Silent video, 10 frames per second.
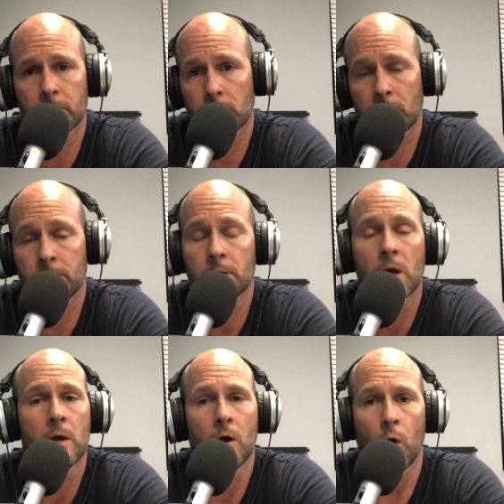Okay.
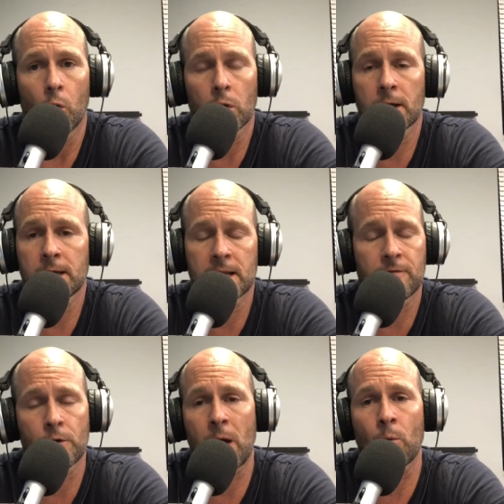Or again,
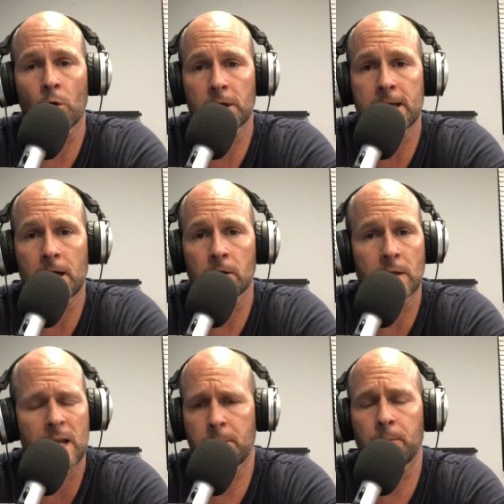if you're not working, a
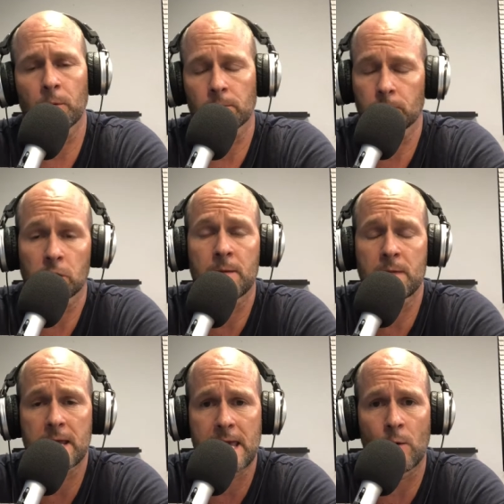lot of people claim
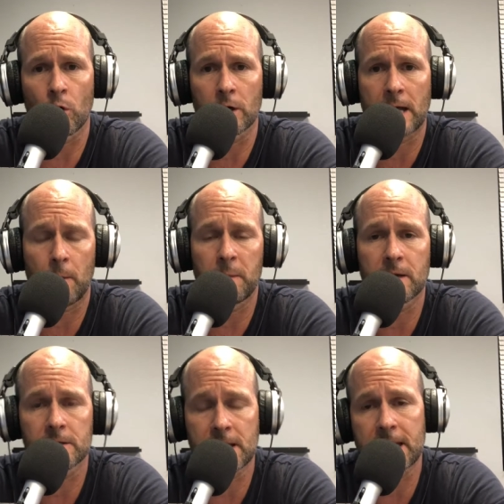they can't work out
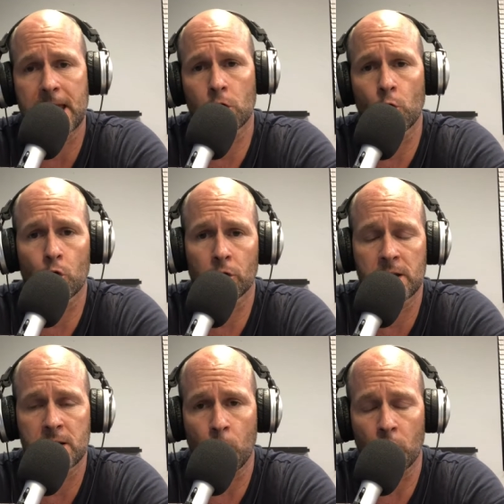because they can't go early
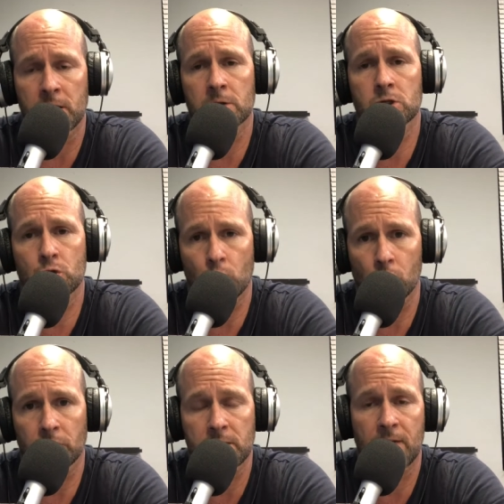in the morning. It's too
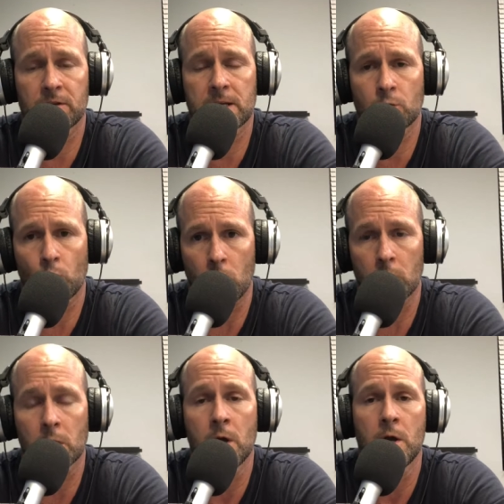early. They have to get to
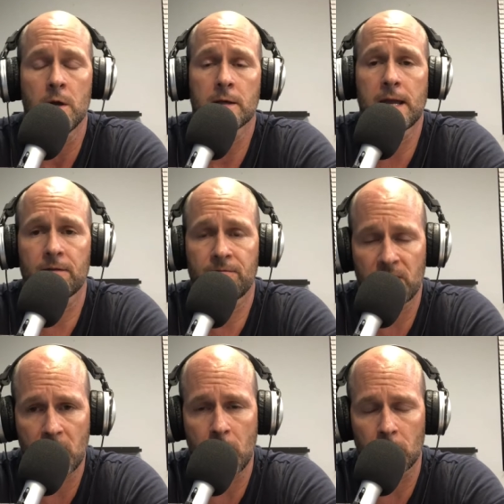work. Can't fit
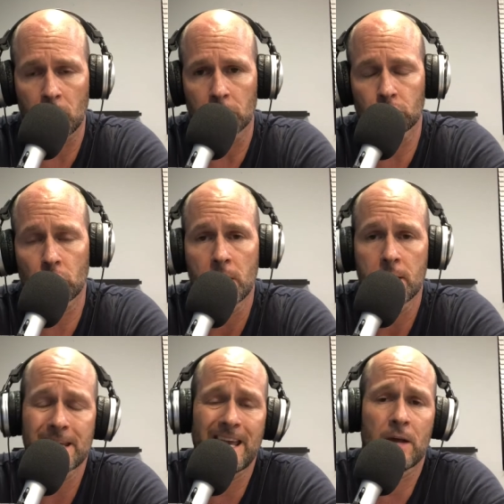it in at lunch.
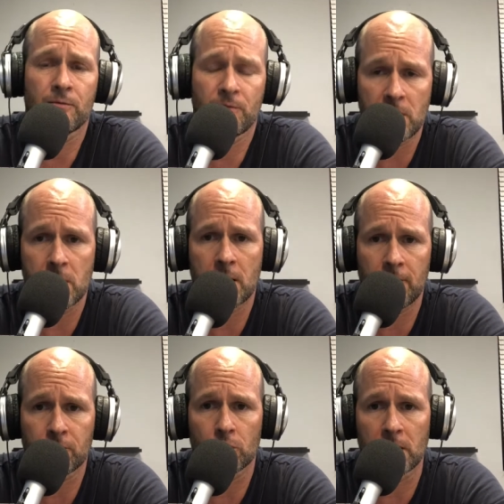Can't fit it in
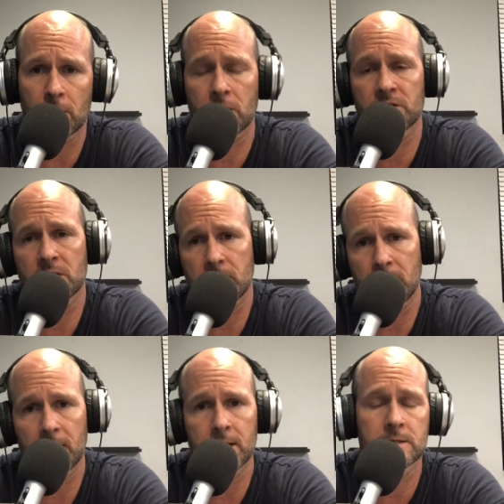after dinner because of the
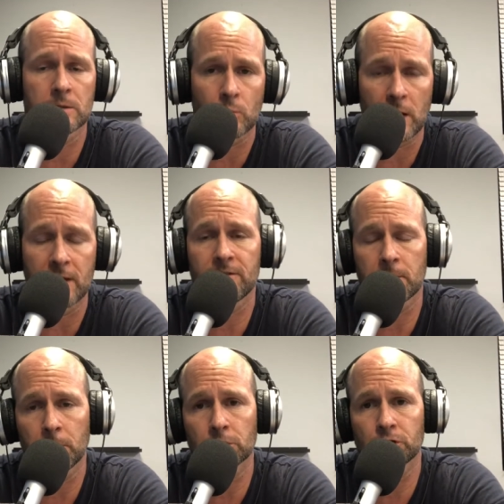kids and the wife and
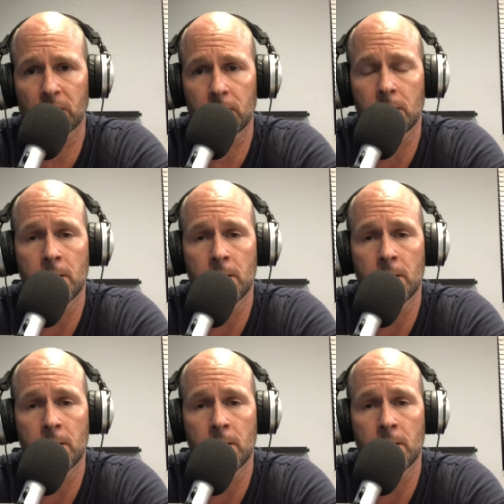the bullshit.